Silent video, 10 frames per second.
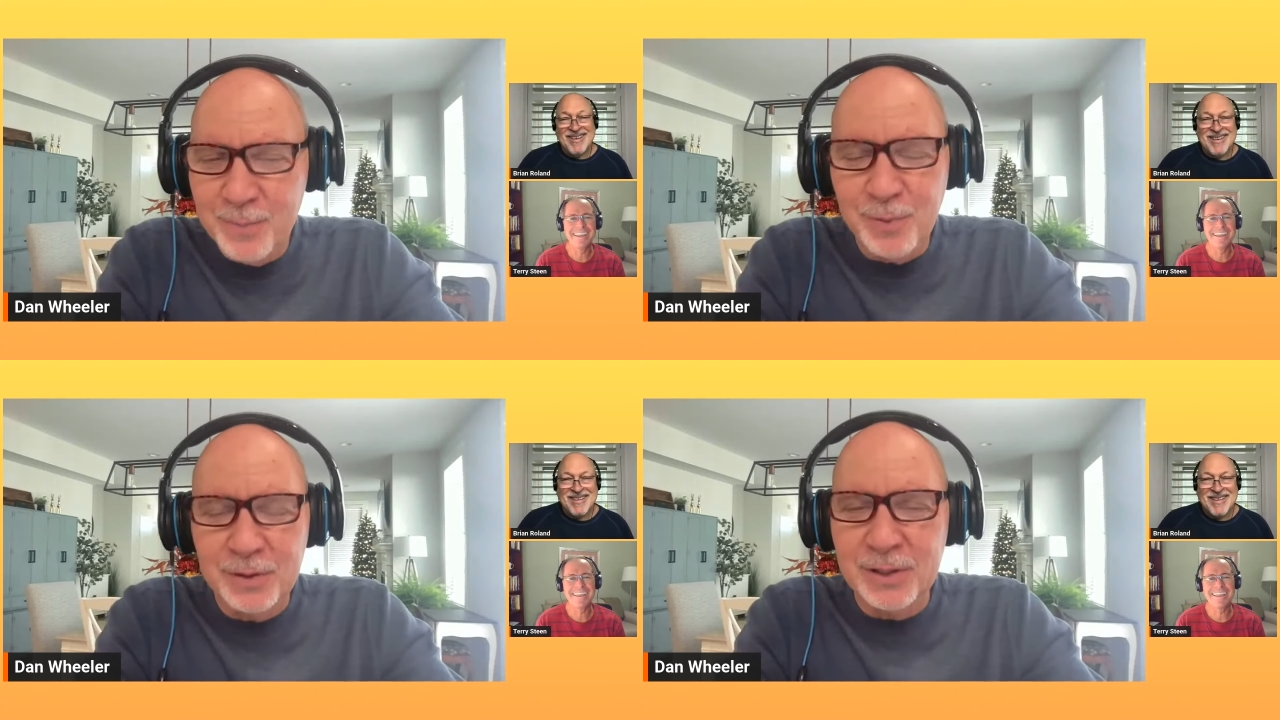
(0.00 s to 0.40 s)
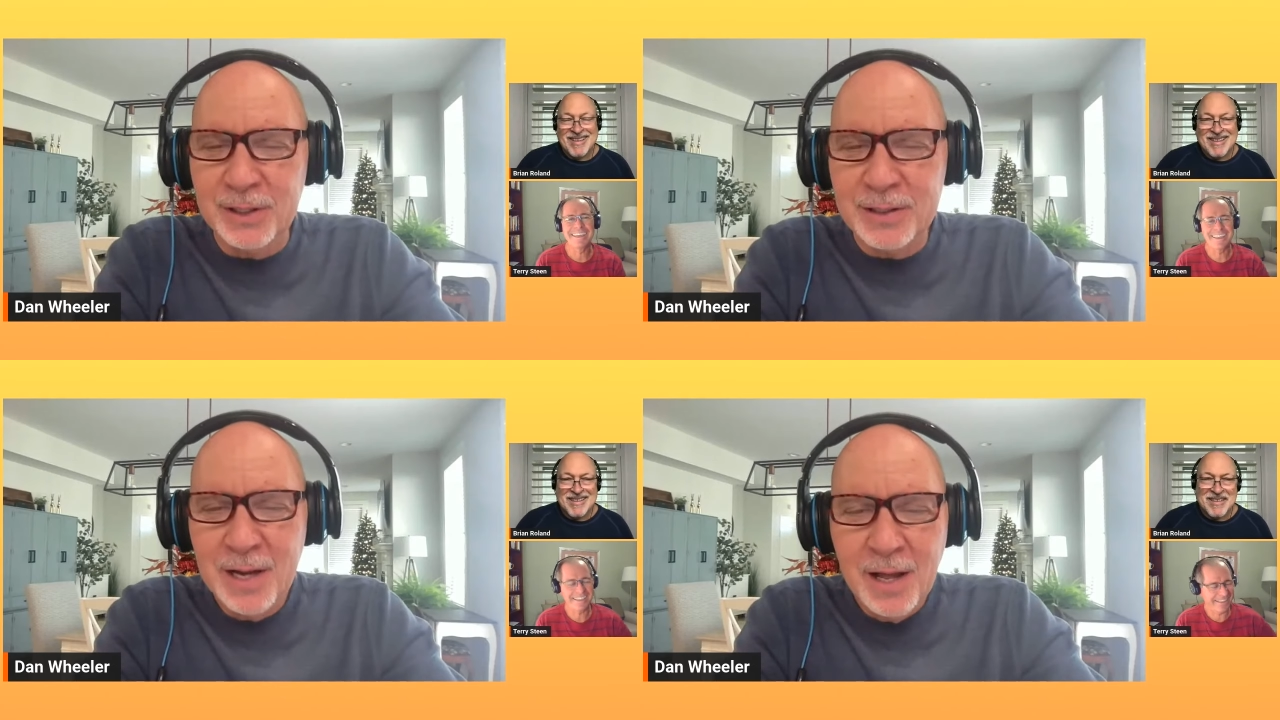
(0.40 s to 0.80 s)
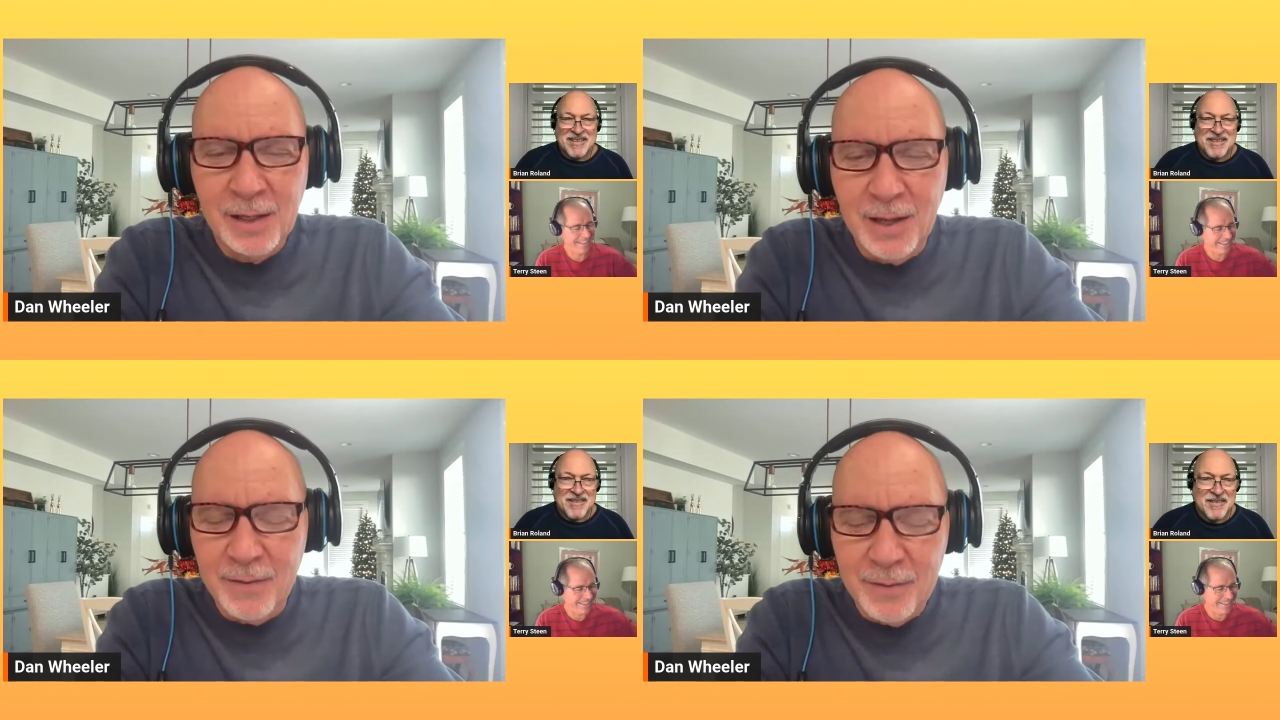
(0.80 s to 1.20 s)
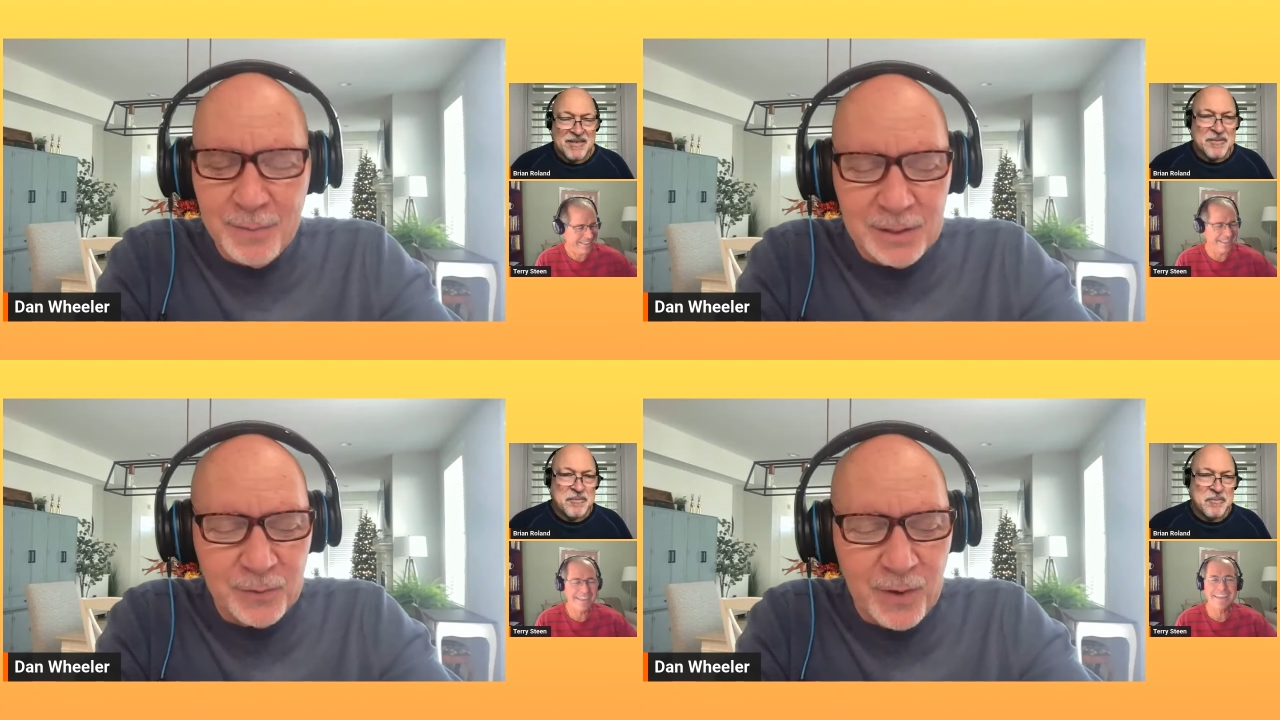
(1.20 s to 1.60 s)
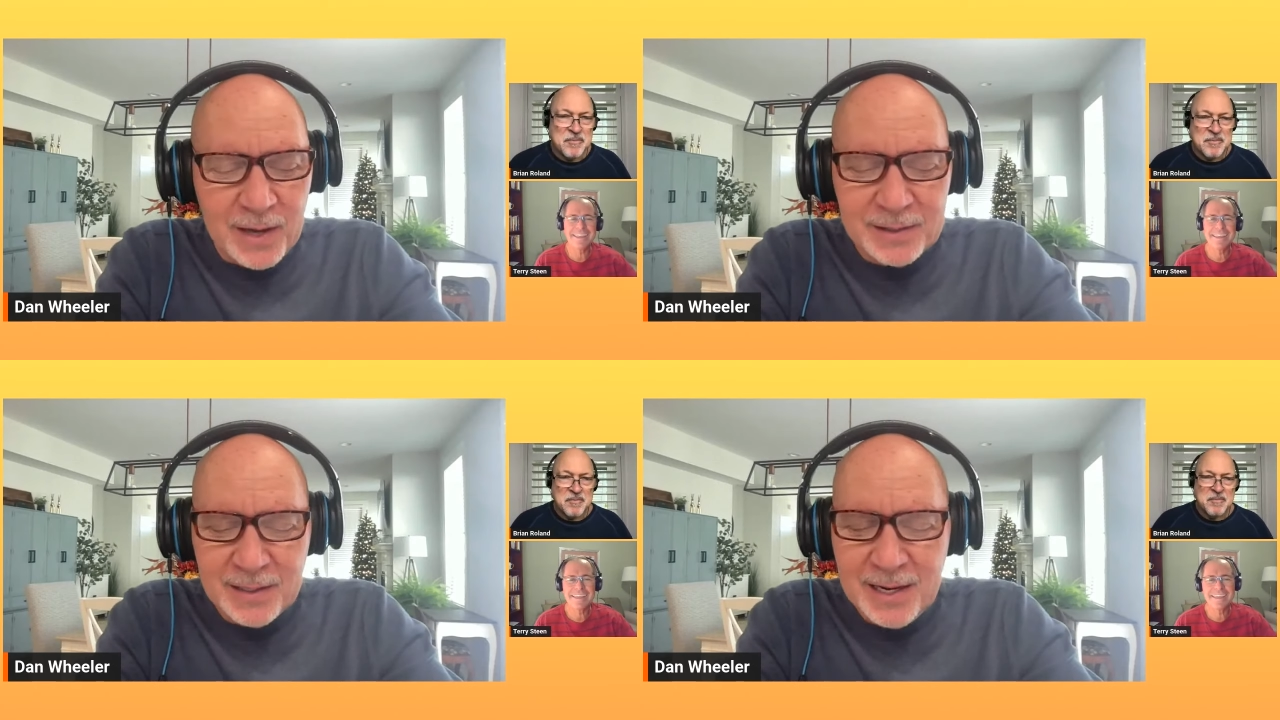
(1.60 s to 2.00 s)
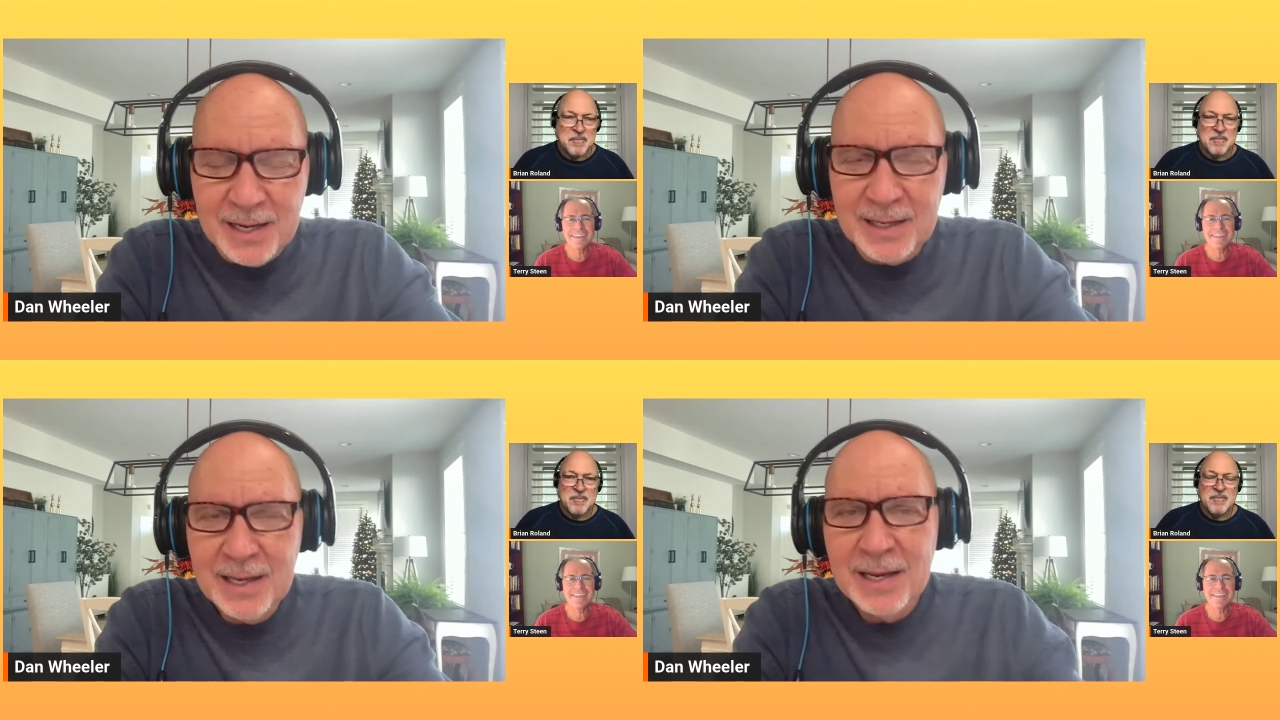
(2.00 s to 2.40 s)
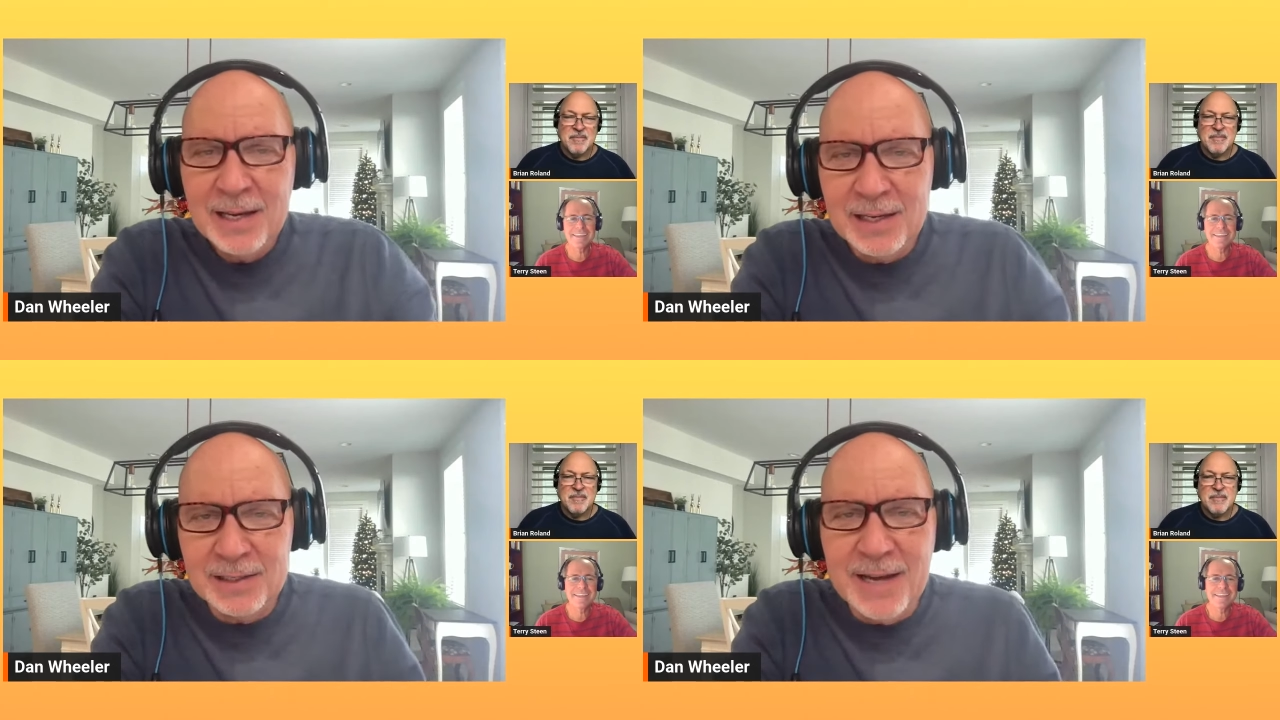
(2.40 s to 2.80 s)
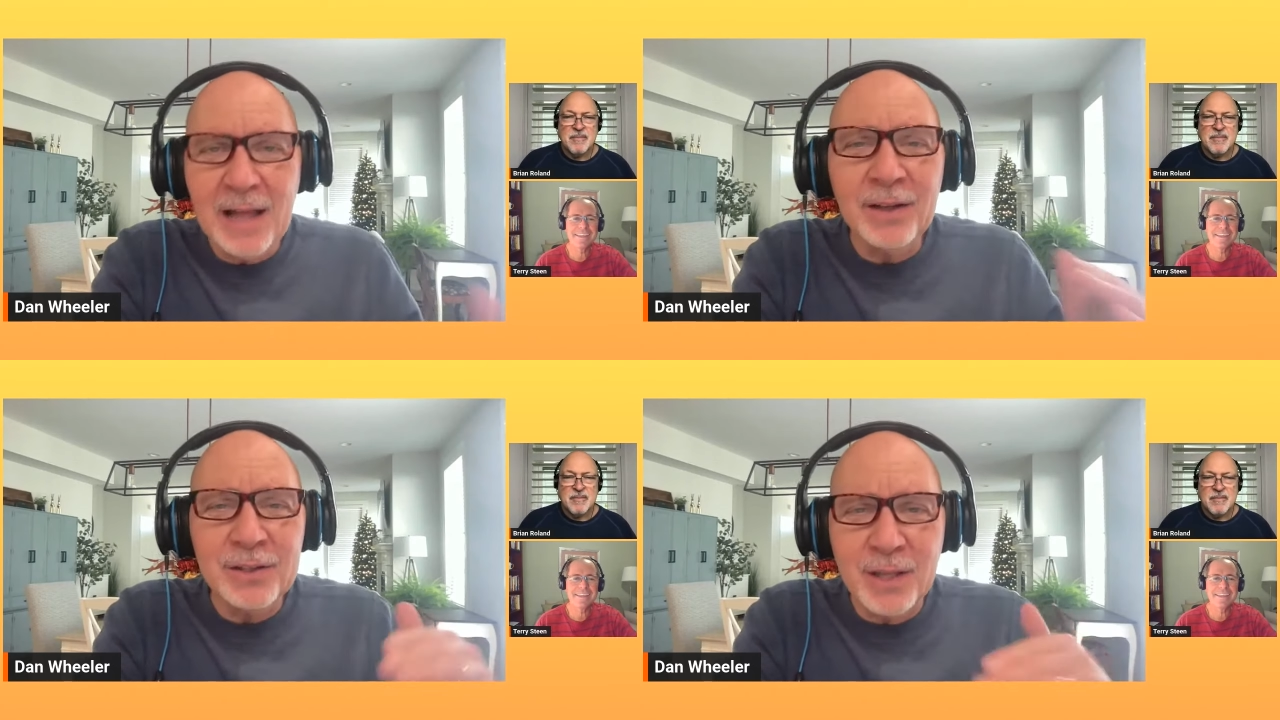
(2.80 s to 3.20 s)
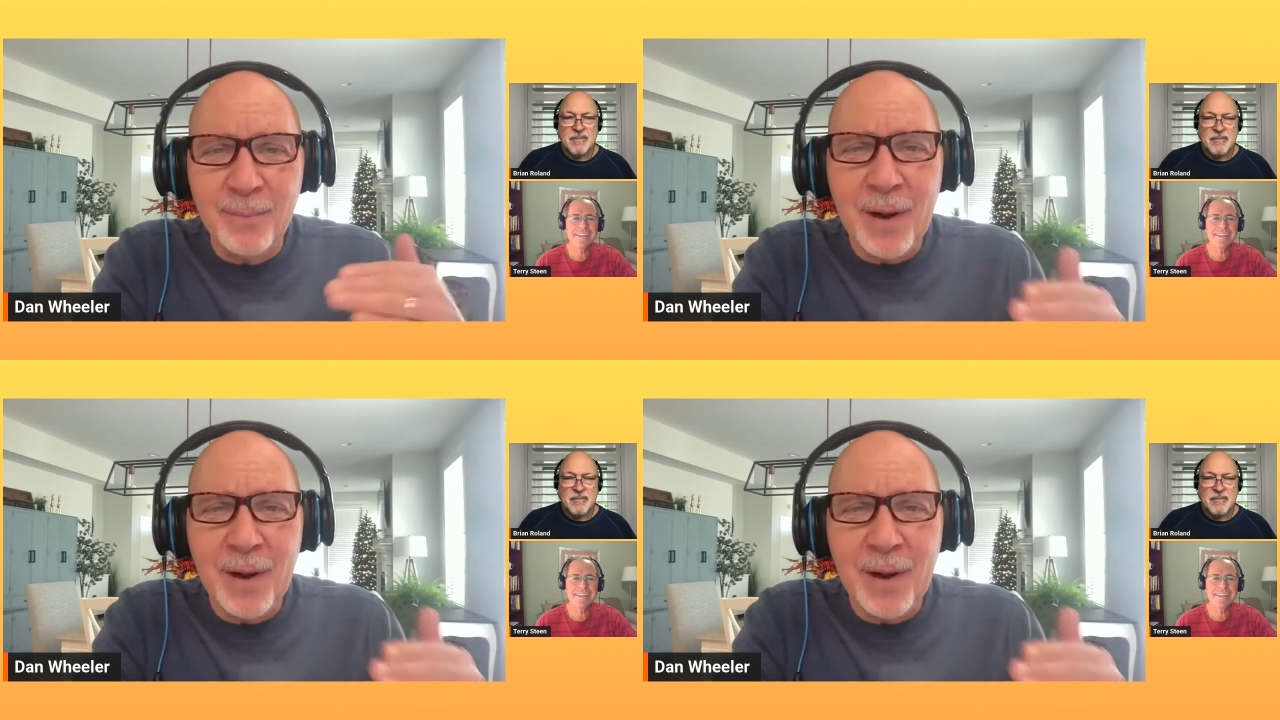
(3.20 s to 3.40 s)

Speaker 1: People just love him. He's fascinating. His knowledge of the